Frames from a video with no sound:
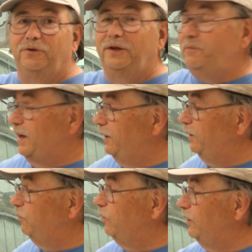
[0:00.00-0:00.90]
So they
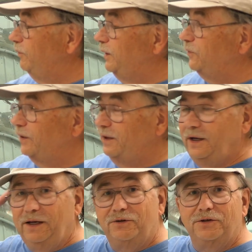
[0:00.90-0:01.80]
mounted one of these on
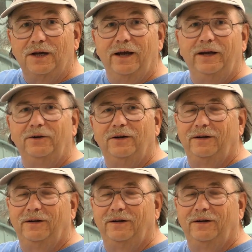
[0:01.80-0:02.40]
each side.